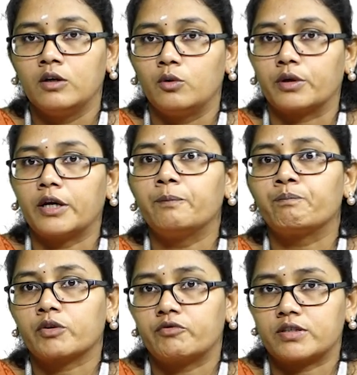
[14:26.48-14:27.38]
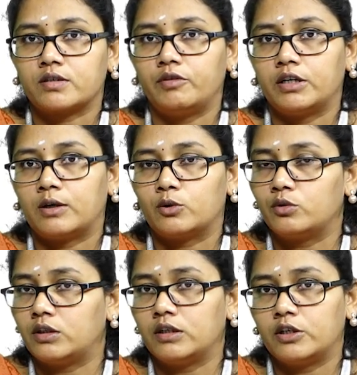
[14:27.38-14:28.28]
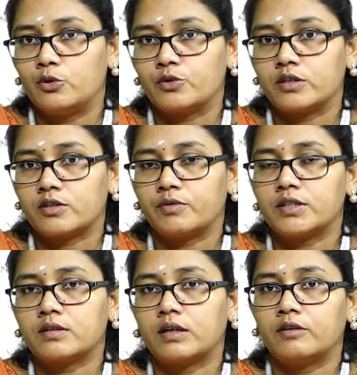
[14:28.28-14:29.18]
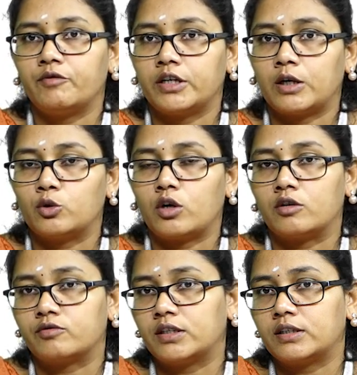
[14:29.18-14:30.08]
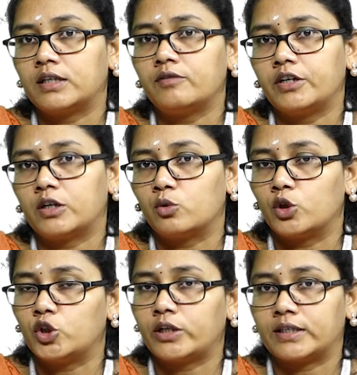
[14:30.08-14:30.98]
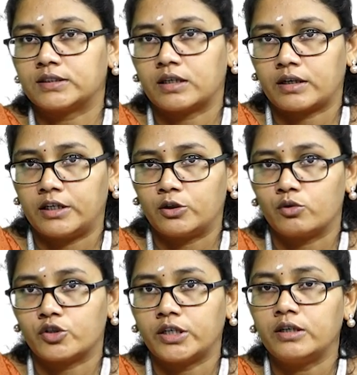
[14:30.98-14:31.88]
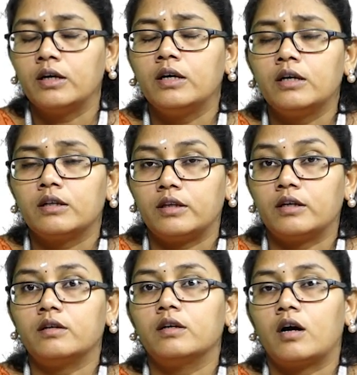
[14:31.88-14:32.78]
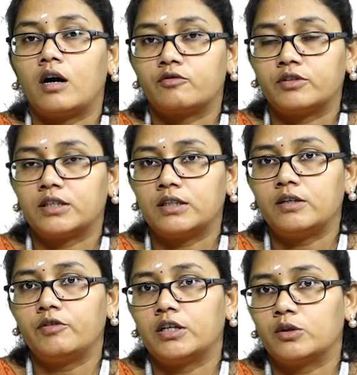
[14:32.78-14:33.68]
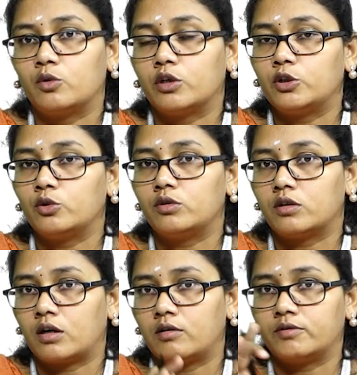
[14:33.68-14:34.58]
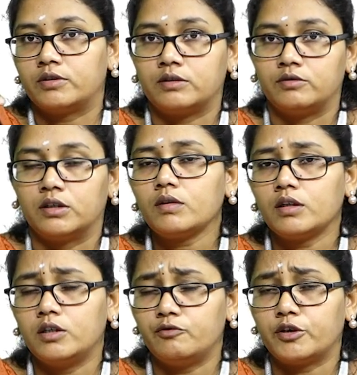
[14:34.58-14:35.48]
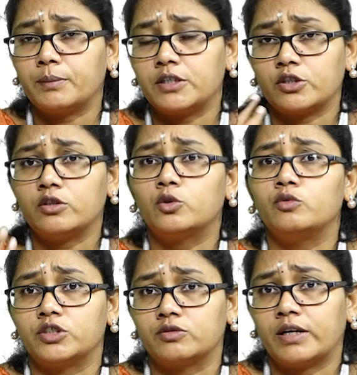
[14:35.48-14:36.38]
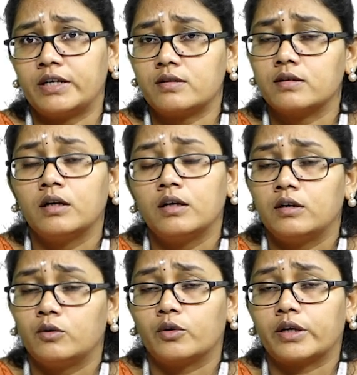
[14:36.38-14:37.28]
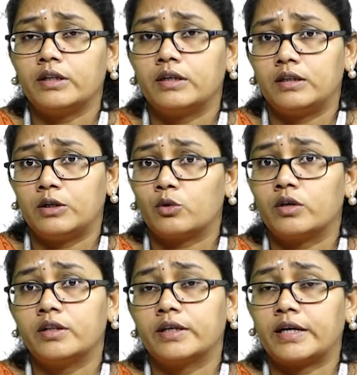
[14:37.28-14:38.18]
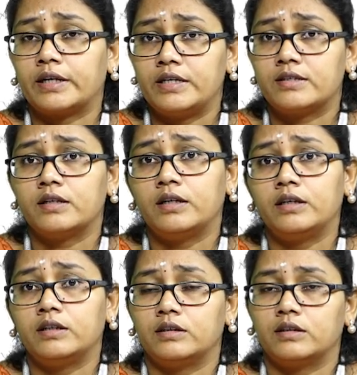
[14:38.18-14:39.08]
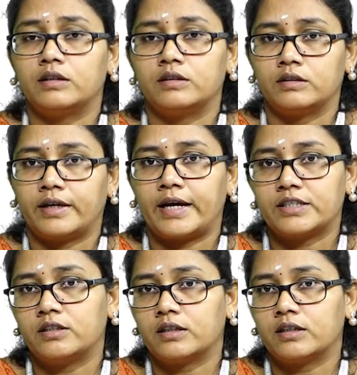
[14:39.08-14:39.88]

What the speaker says: Okay, first we have to think users first, and we have to, after that we are going to ask a right question. Then after that we are going to draw our information to visualize. Okay, then only they can easily catch